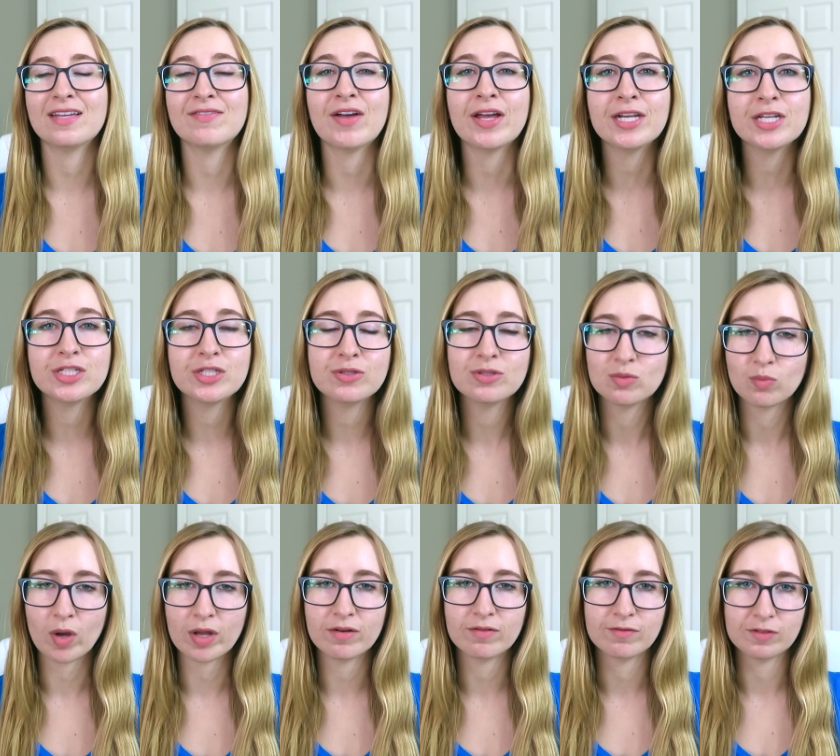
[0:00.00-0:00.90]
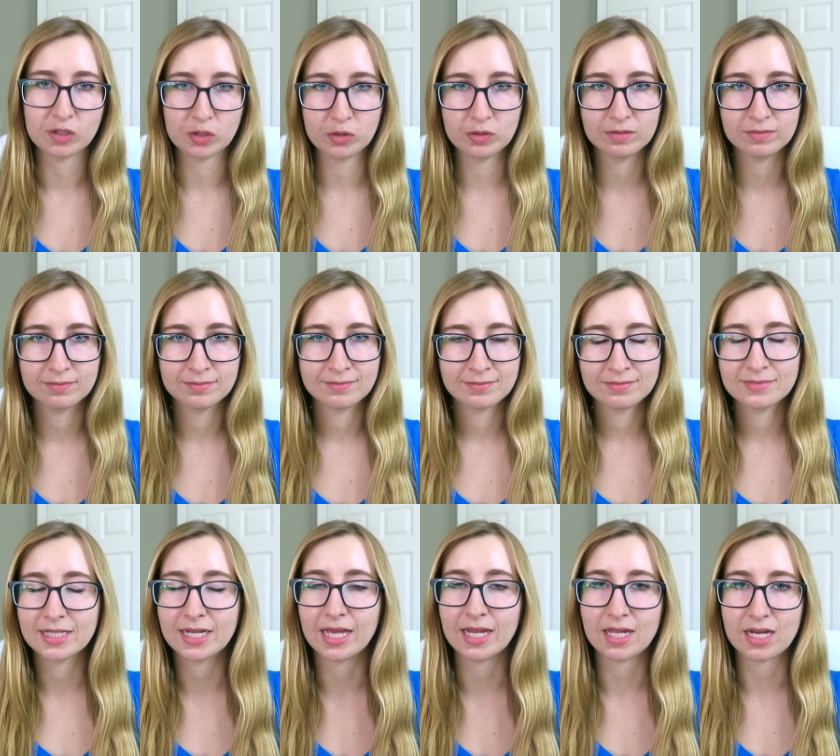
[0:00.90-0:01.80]
If I had to choose one food
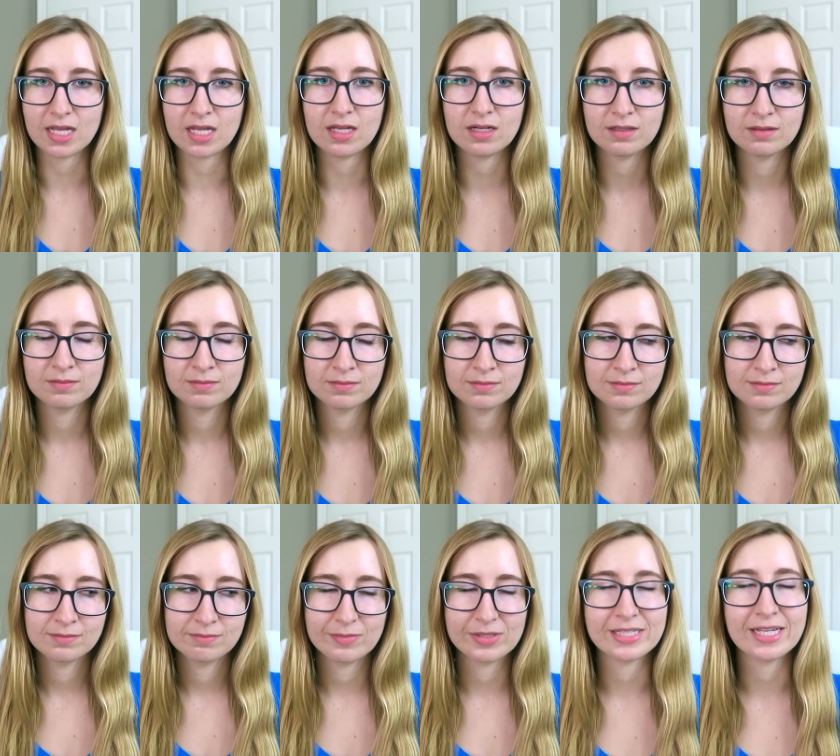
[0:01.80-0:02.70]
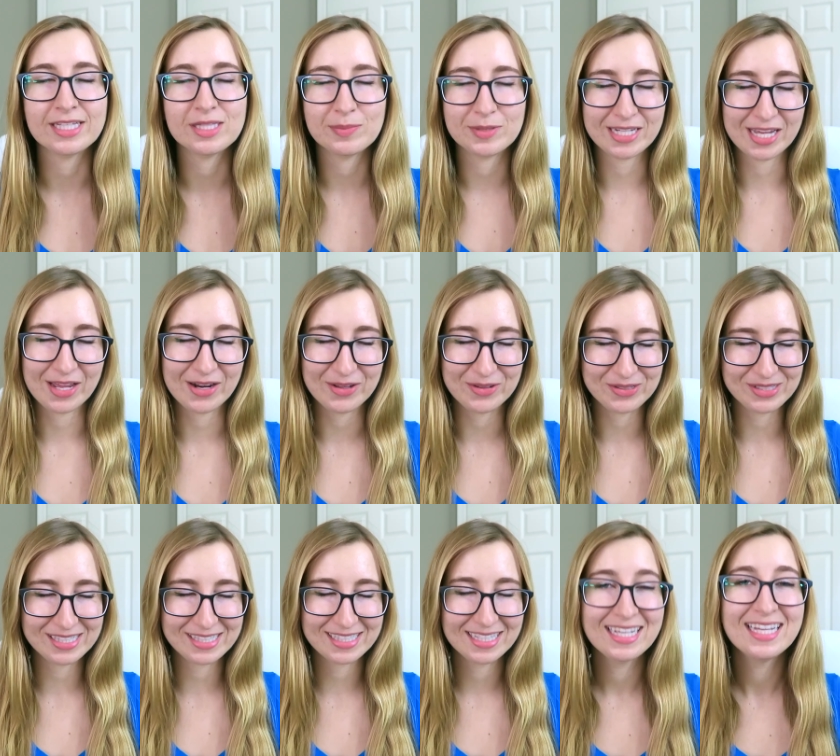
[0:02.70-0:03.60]
that I could eat besides
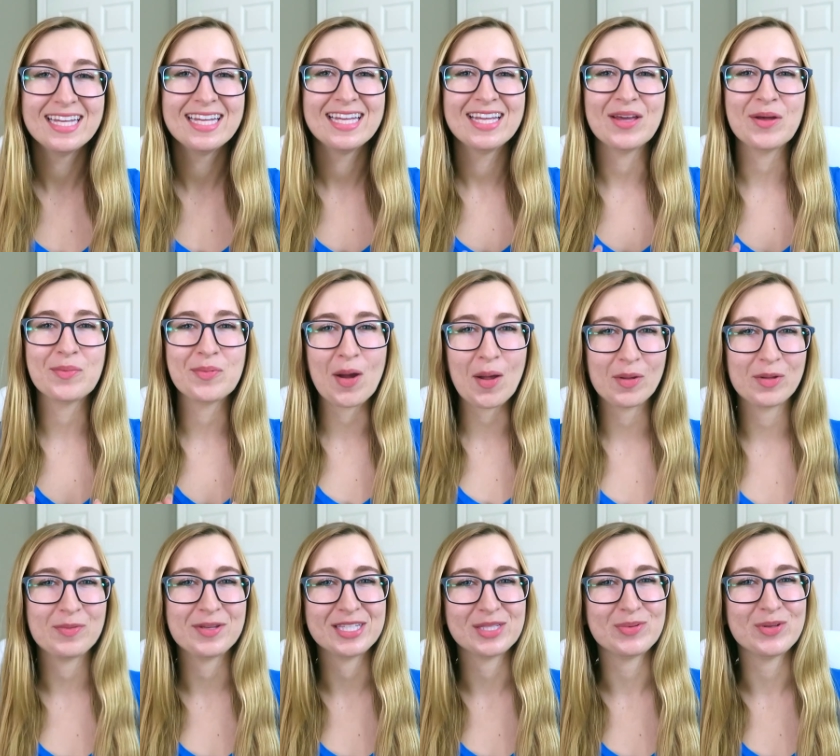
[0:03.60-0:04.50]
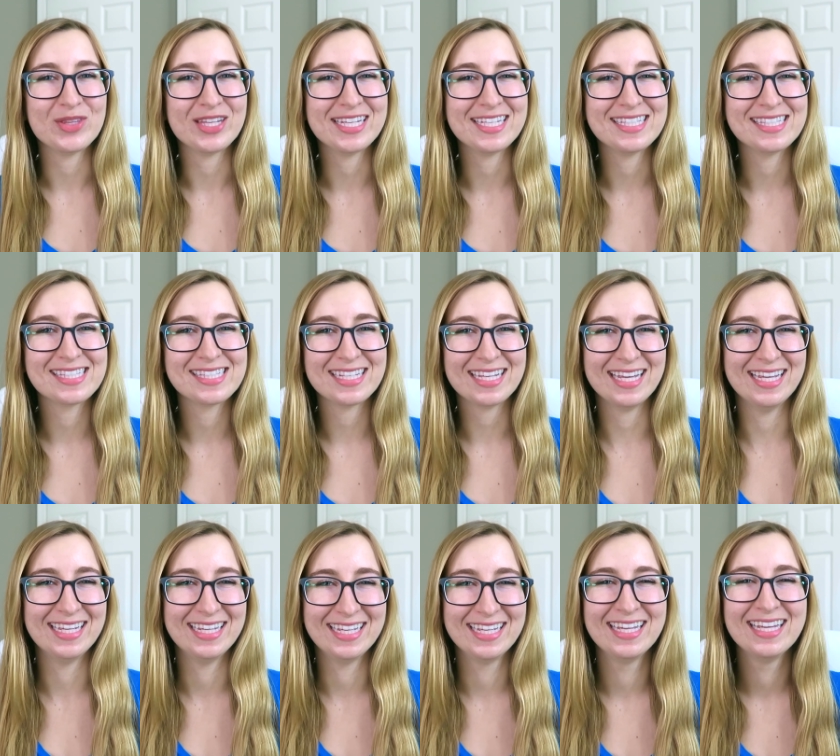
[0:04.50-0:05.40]
potatoes, it would probably be smoothies.
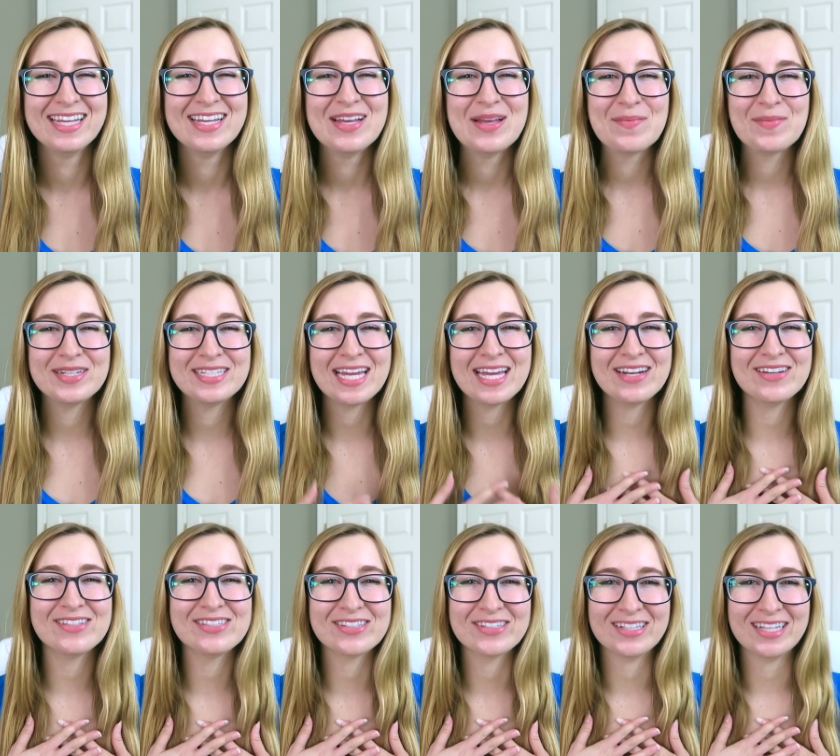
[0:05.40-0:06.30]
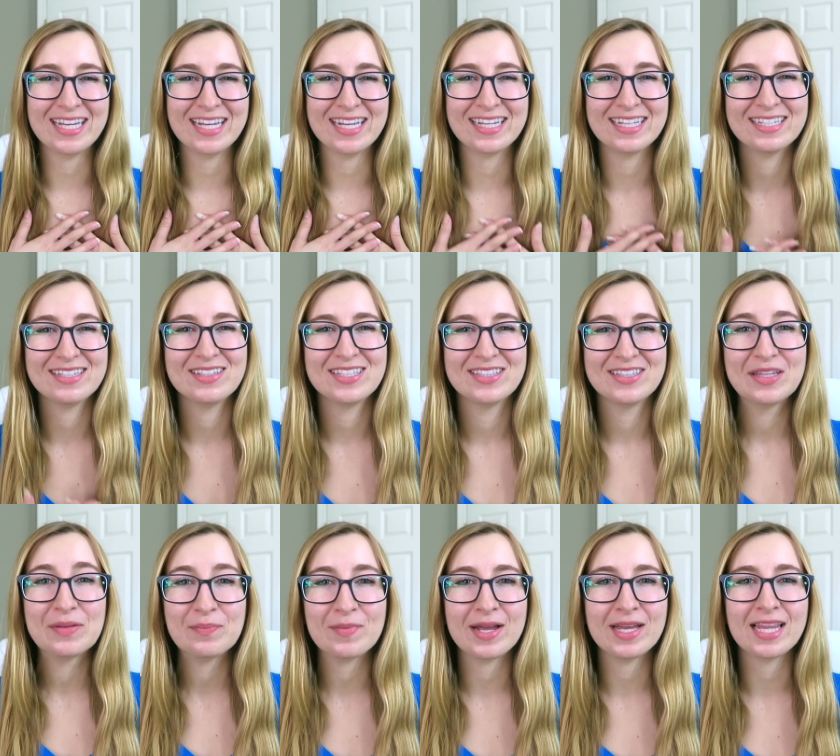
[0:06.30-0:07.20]
Potatoes are like
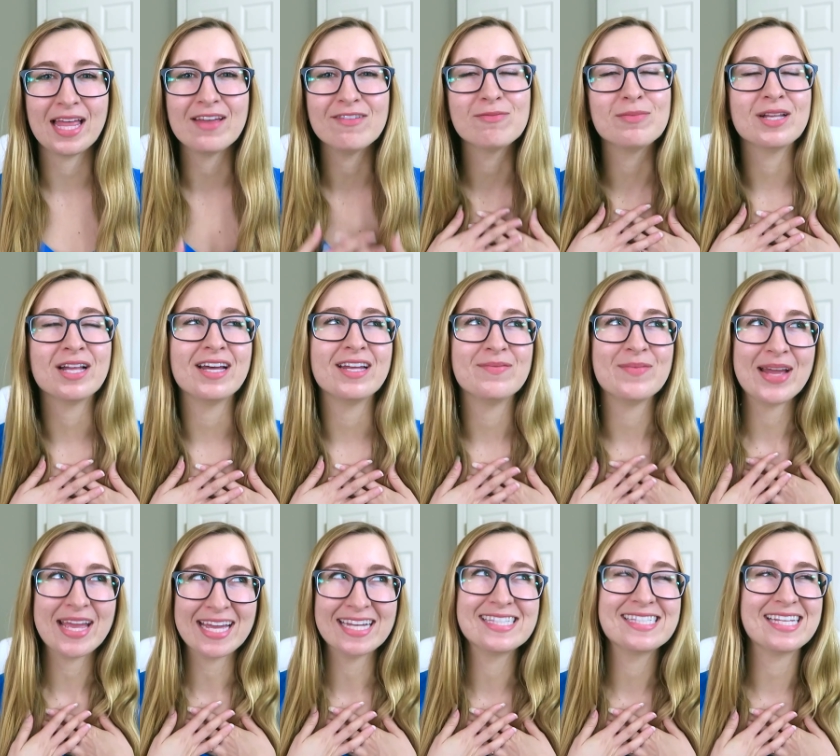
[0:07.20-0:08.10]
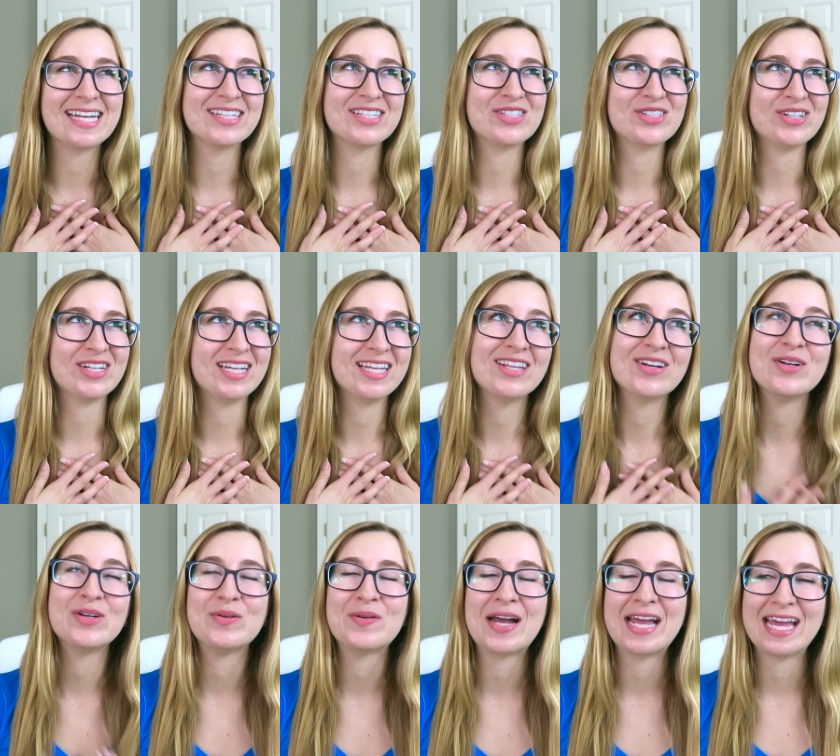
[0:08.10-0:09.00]
my lifeblood, my ancestry, they're
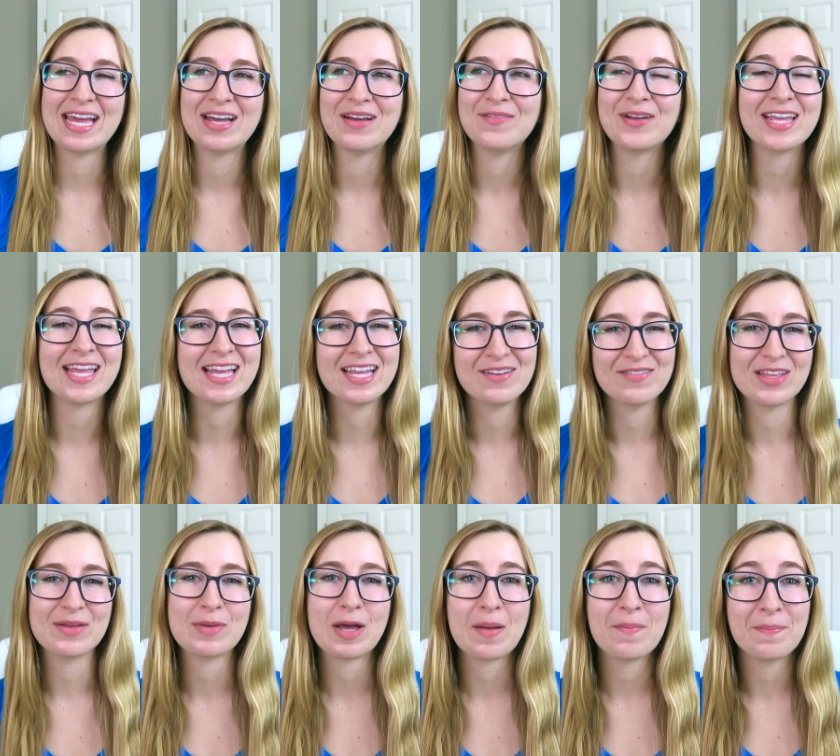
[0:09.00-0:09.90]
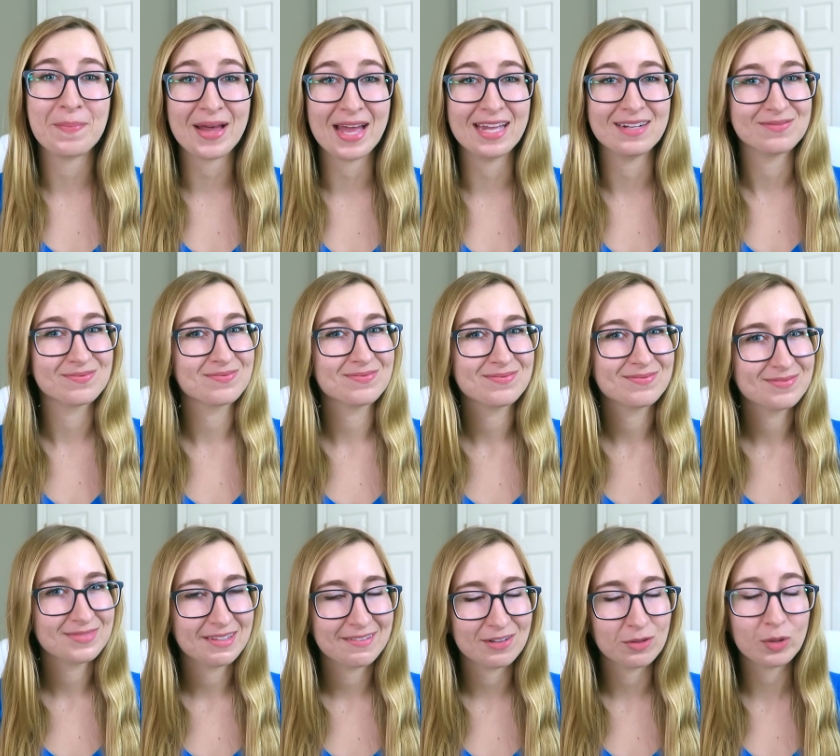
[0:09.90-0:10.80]
who I am. I can't give them up, but
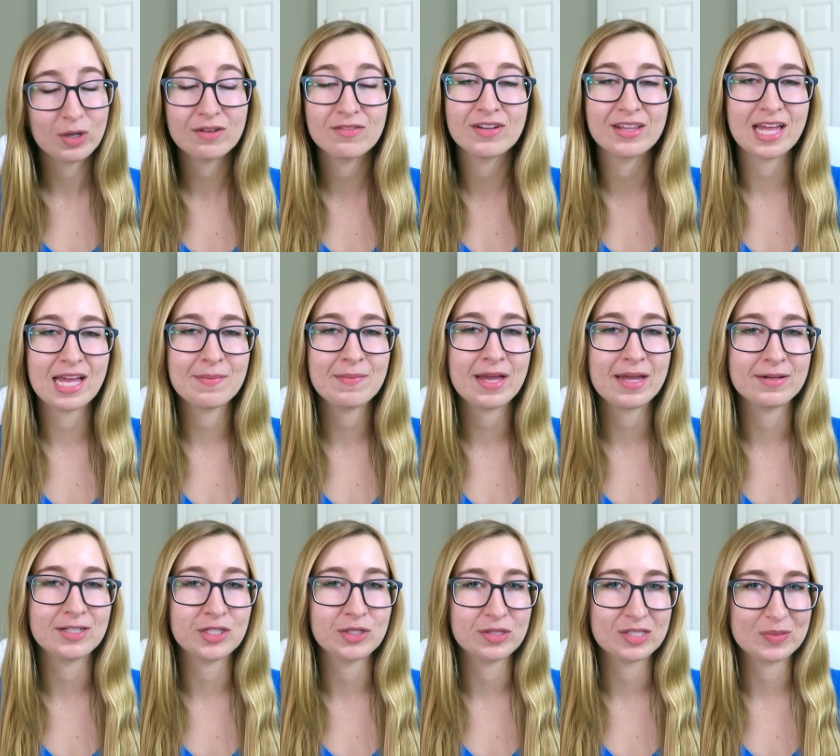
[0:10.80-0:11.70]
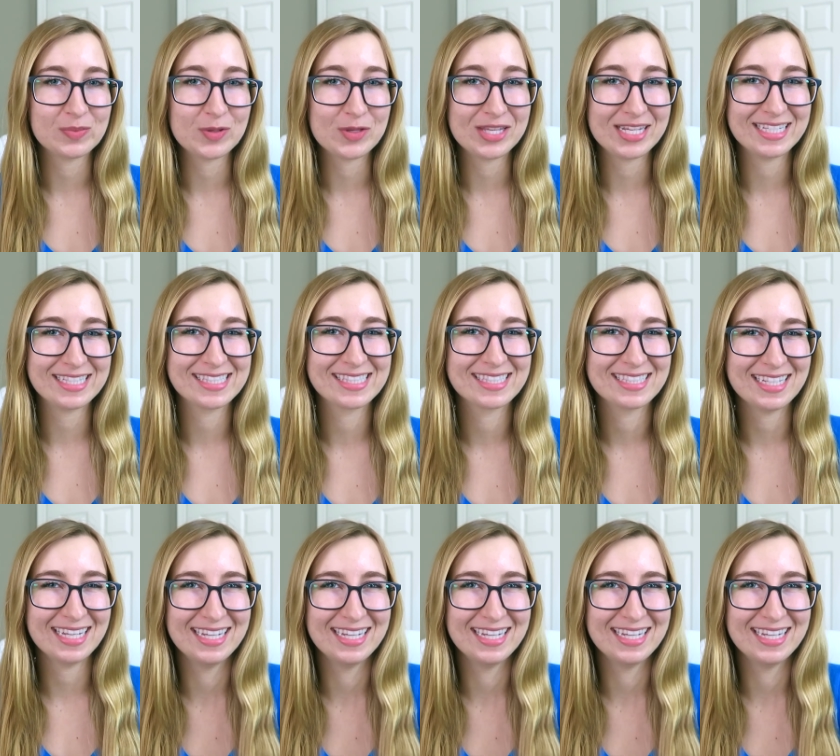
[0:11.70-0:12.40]
if it weren't for them, I'd choose smoothies.